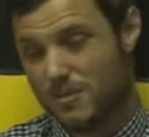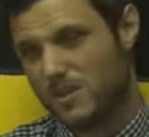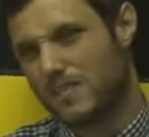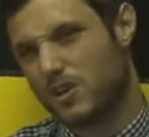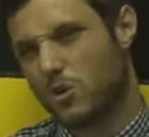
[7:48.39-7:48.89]

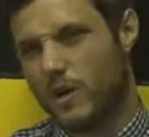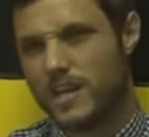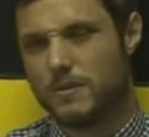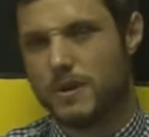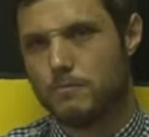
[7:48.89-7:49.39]
we
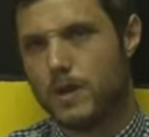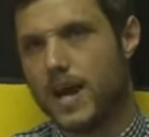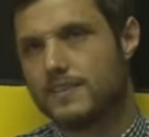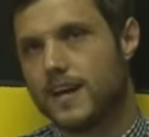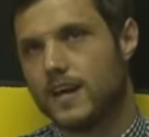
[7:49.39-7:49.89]

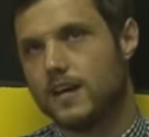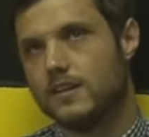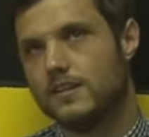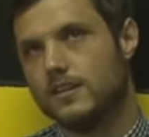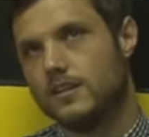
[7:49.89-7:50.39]
had
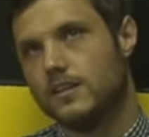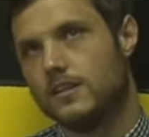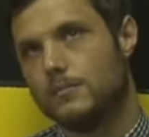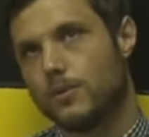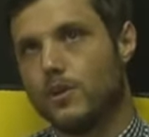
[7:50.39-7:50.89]
that
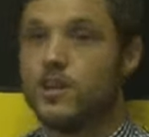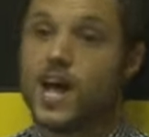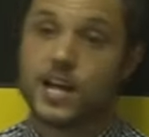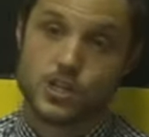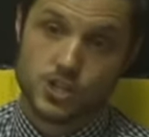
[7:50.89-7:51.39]
probably
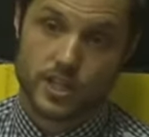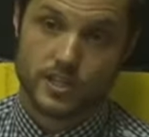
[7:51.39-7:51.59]
last year,